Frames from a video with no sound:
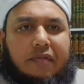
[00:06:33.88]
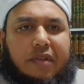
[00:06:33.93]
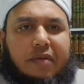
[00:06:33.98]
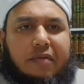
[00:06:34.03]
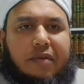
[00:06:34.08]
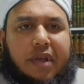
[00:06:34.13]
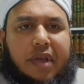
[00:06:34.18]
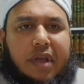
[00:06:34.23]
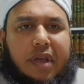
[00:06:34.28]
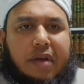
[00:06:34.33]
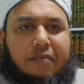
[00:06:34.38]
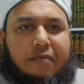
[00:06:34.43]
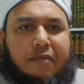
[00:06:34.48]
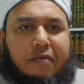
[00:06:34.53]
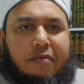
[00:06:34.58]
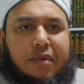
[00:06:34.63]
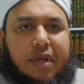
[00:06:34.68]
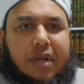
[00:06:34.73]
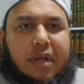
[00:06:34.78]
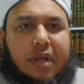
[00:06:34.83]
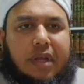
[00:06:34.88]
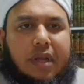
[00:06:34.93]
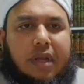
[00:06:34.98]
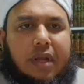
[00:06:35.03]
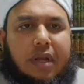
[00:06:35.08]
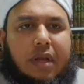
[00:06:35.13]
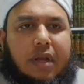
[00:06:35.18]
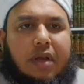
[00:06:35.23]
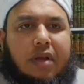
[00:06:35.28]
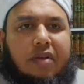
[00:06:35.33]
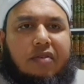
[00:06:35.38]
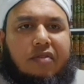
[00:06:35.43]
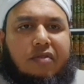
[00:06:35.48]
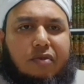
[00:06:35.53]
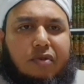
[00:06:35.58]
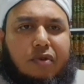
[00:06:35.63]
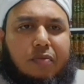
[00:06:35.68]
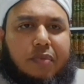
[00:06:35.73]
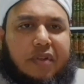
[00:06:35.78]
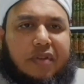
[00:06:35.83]
after waking up from the
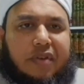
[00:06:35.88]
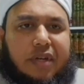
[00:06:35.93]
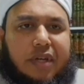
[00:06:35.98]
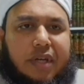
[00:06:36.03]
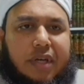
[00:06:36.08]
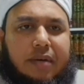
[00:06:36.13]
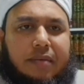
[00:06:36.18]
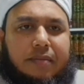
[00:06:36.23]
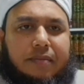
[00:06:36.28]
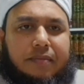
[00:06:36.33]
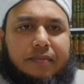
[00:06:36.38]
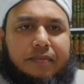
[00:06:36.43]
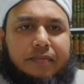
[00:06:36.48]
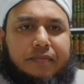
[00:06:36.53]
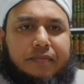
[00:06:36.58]
sujood position,